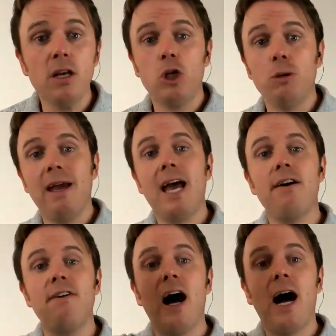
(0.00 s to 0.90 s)
You may
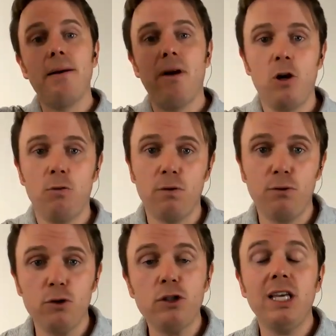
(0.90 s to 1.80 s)
have high amount of
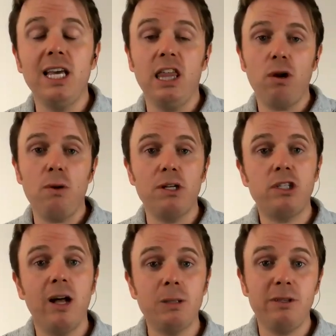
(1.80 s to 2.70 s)
reverse T three, which
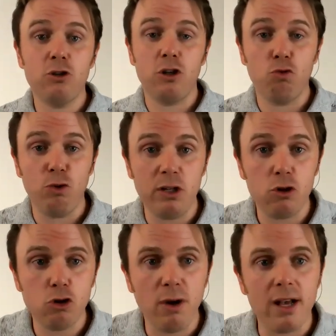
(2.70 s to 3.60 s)
tells me there's adrenal
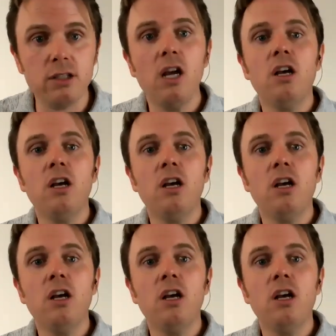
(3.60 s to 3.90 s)
stress.